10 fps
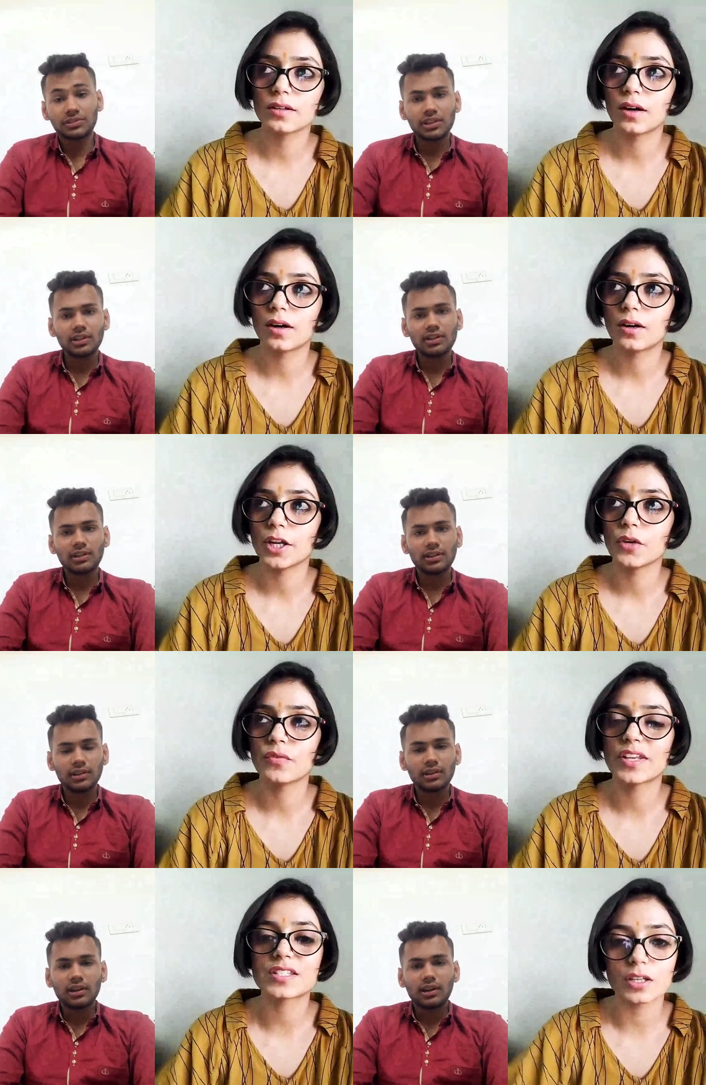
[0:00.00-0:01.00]

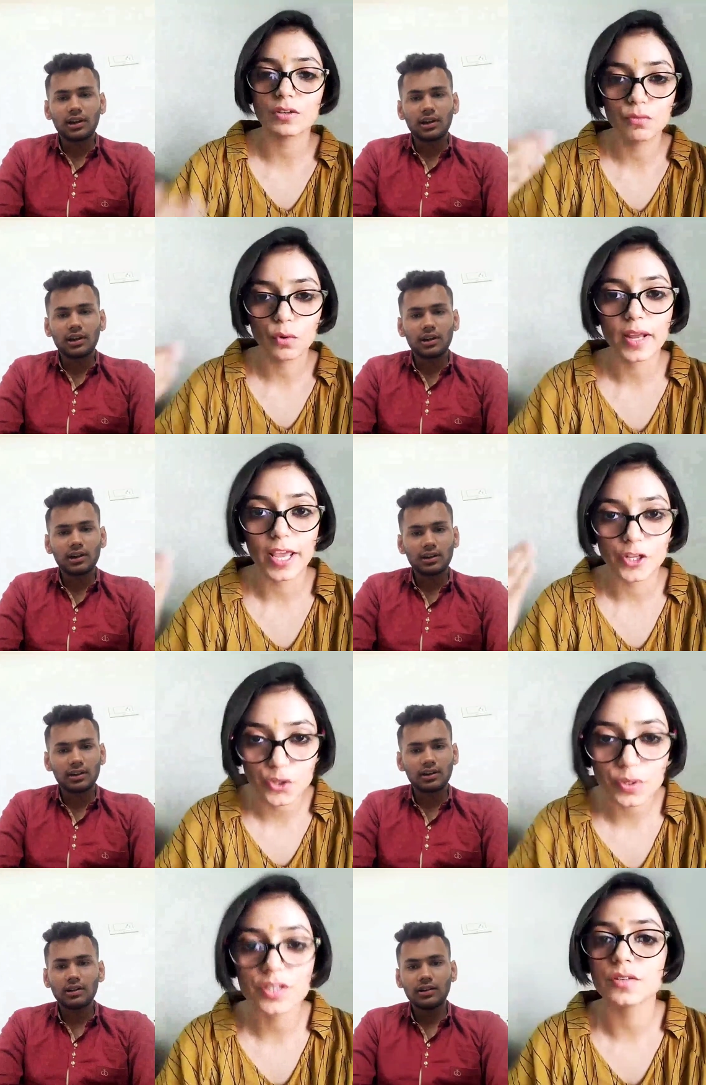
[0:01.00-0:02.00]
Speaker 1: are investing for
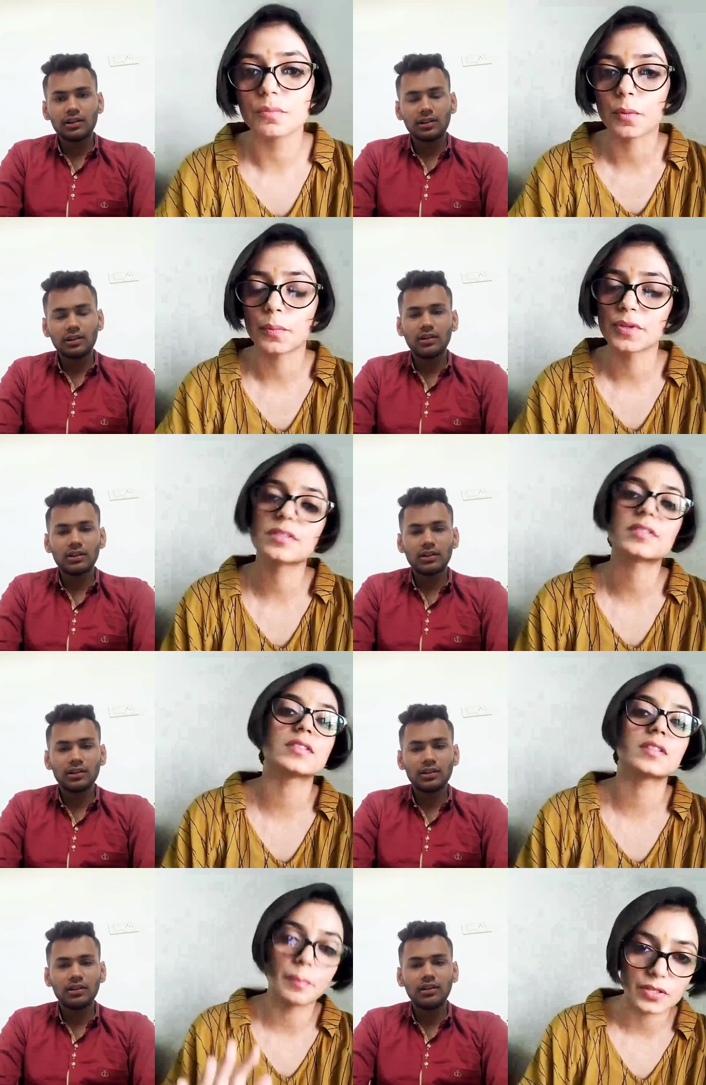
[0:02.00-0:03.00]
education purpose,
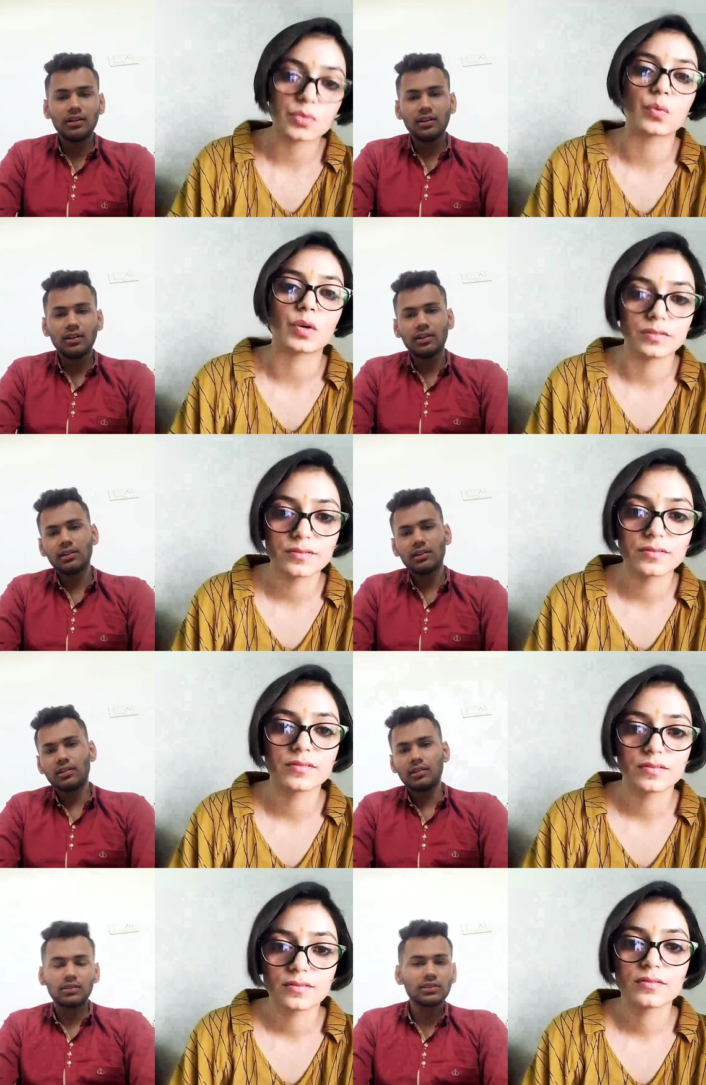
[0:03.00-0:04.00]
this is the best one.
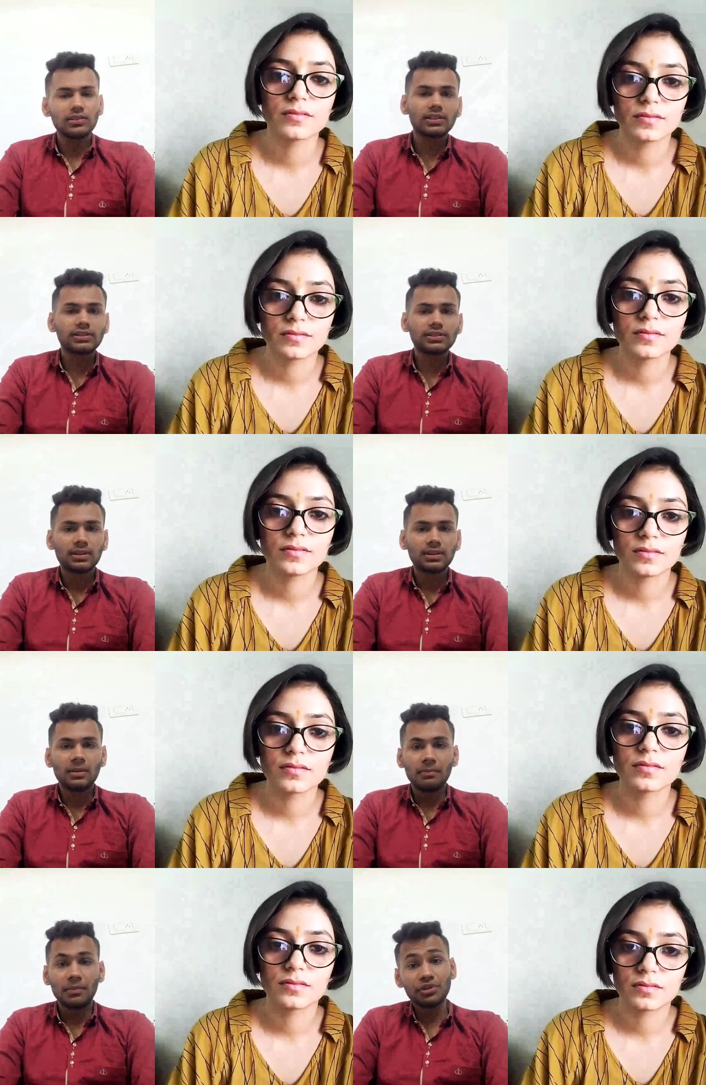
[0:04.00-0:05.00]
Speaker 2: Yes,
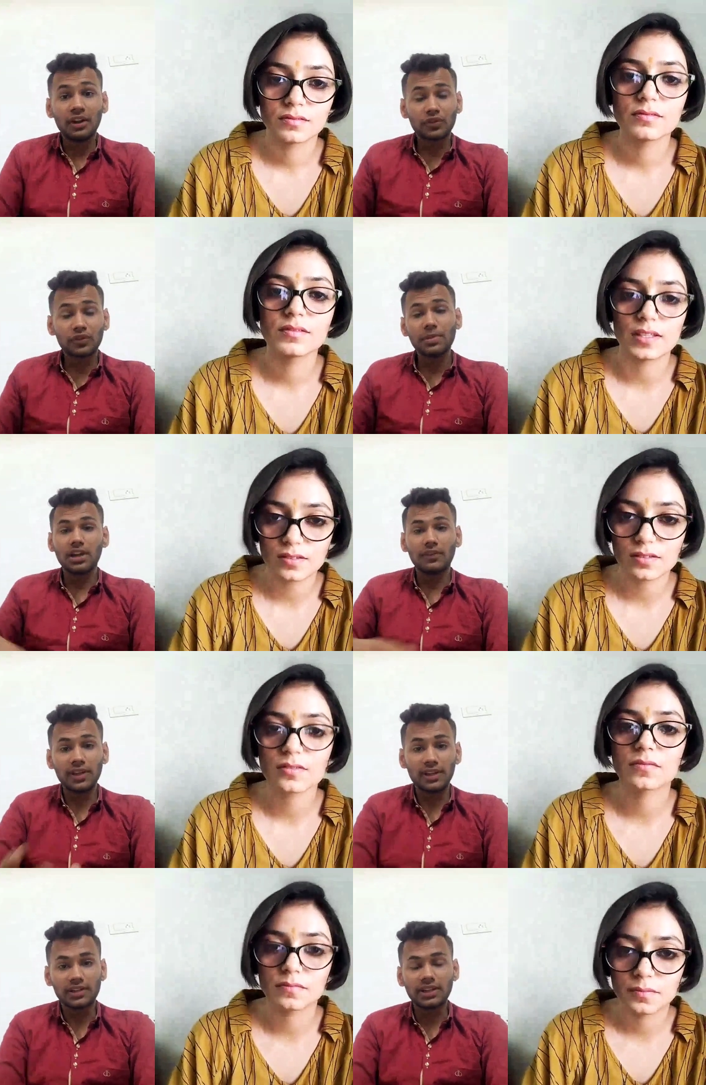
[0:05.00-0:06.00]
but you have to be
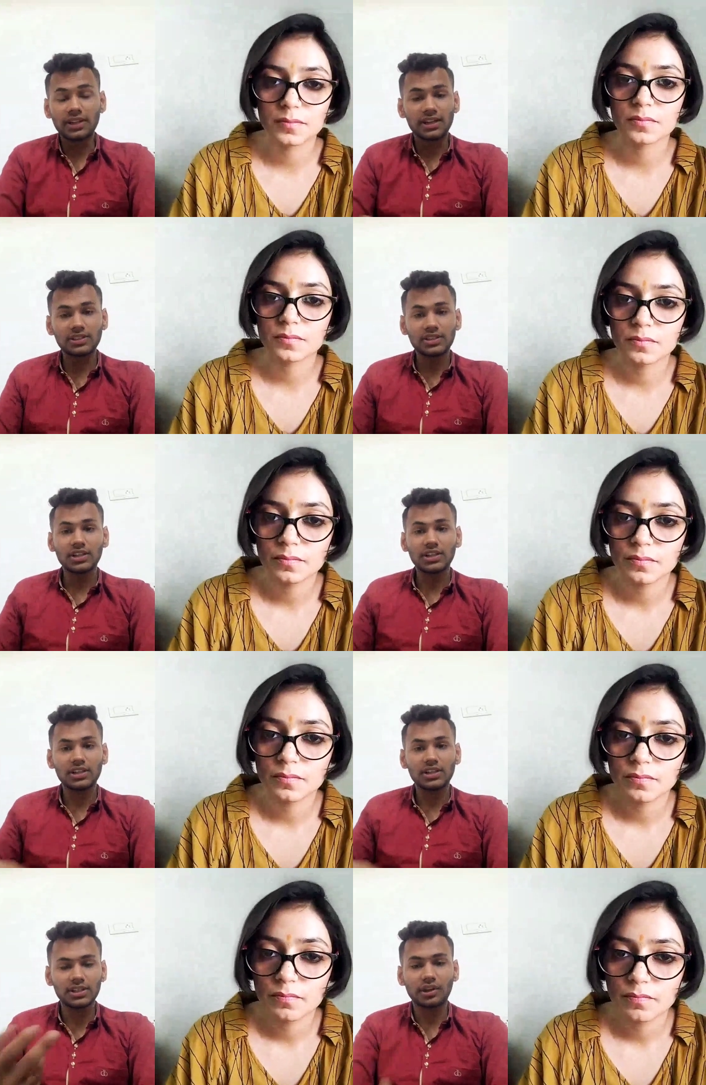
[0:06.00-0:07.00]
aware that
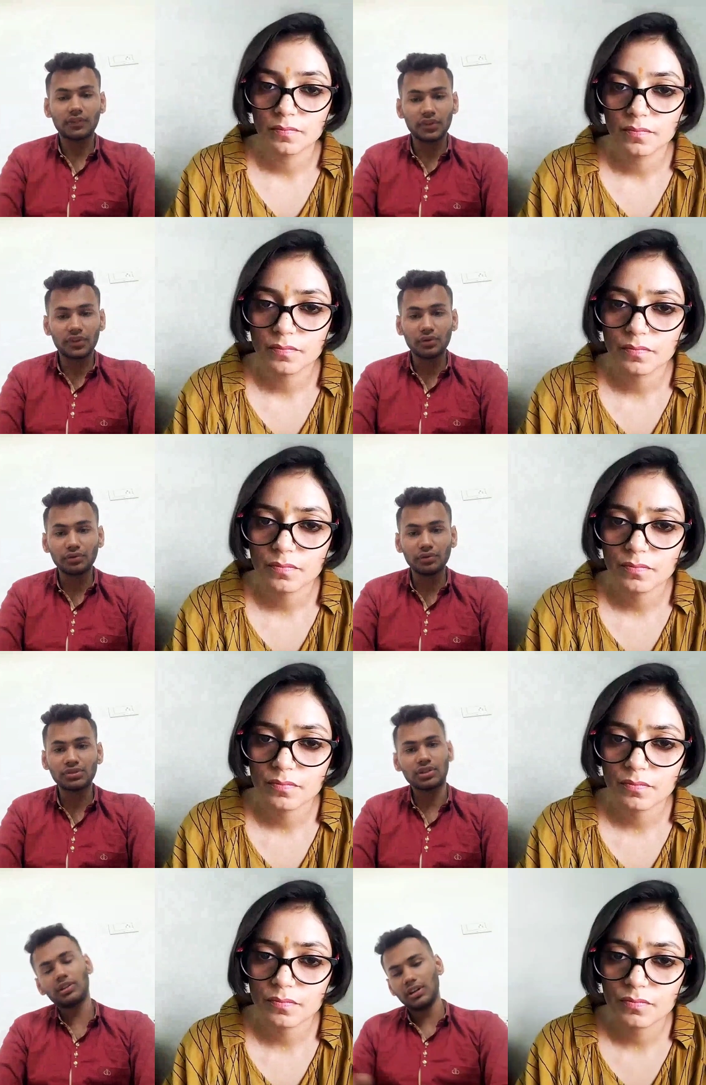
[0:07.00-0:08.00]
is it of
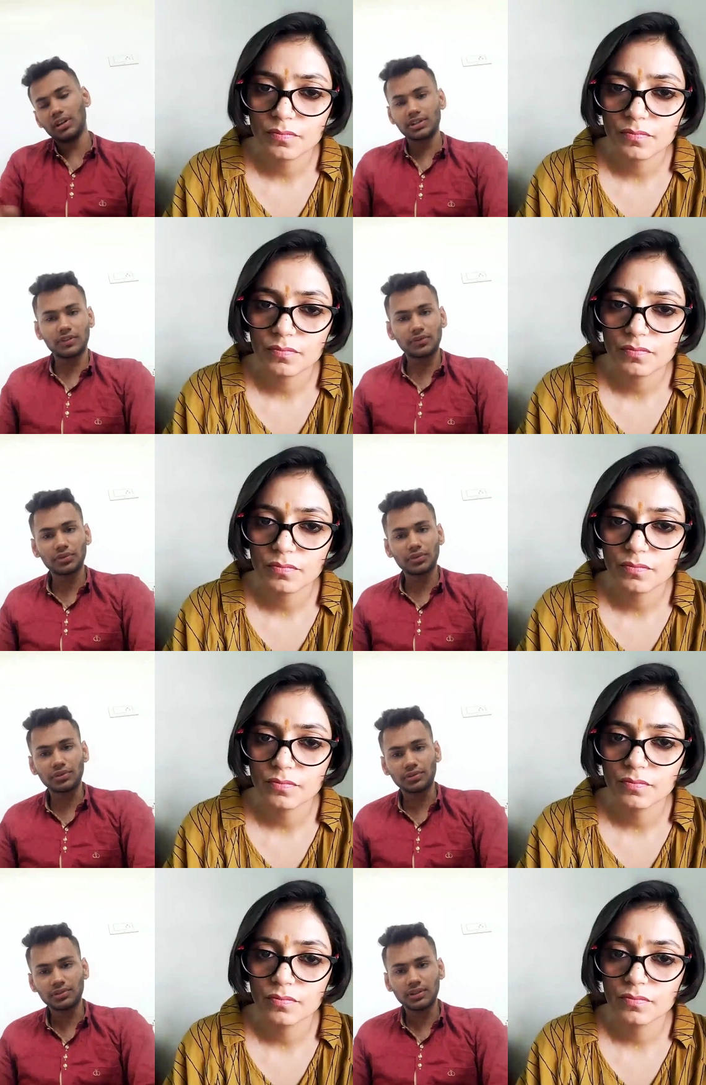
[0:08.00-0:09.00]
use or it is of no
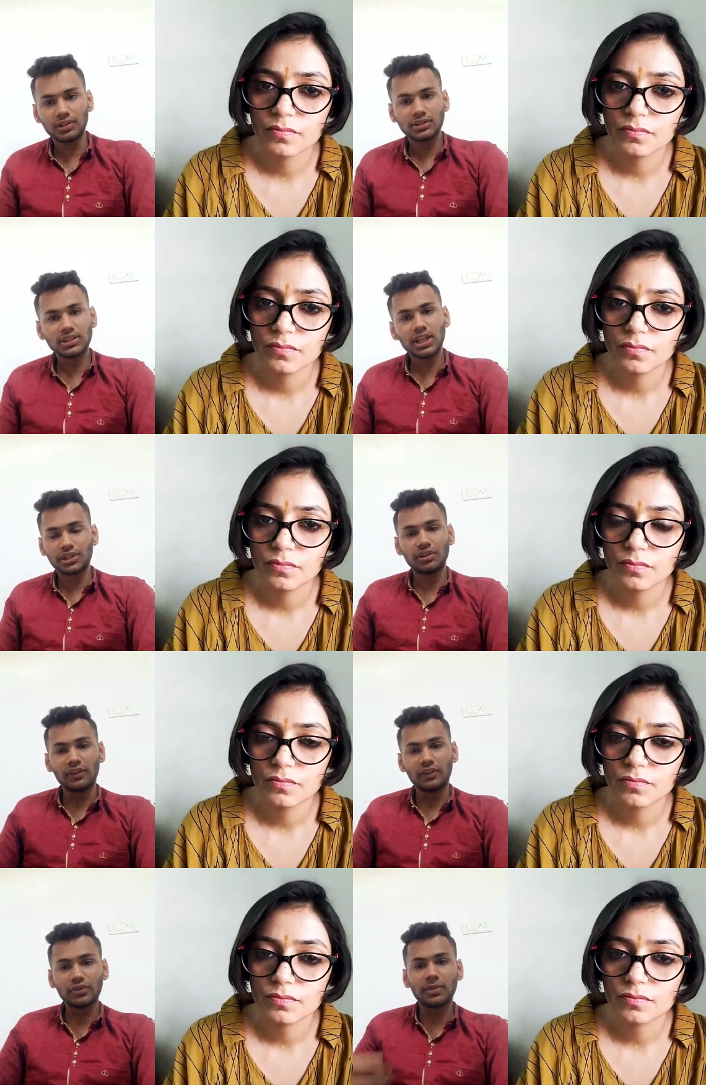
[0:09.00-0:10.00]
use. That
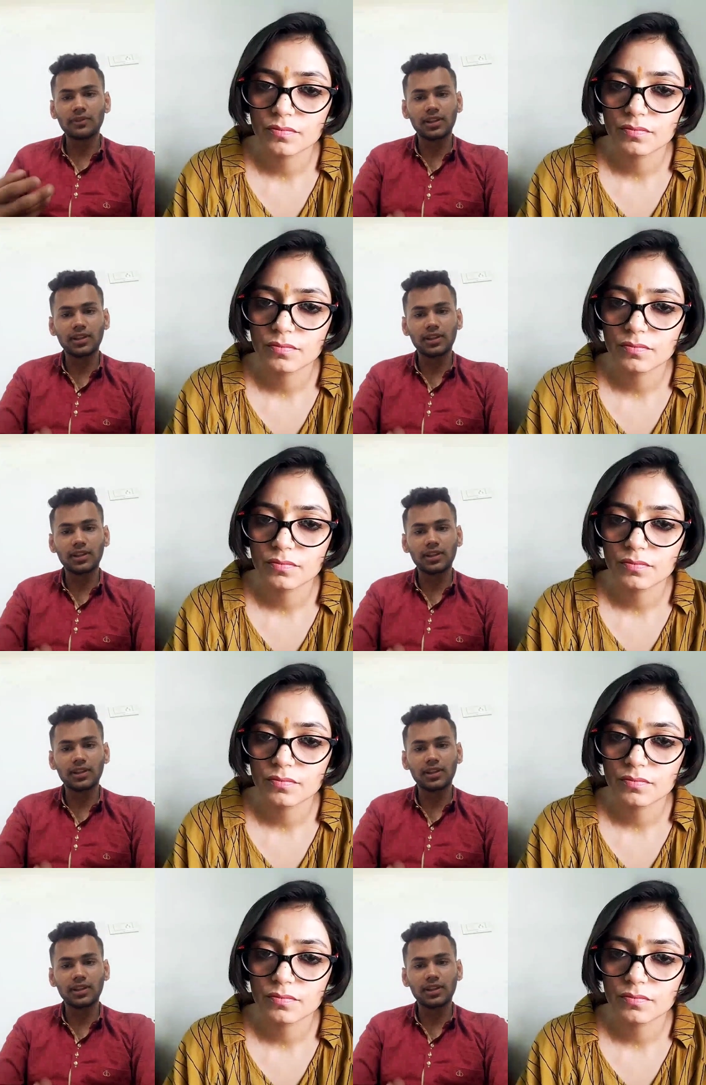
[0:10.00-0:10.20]
you have to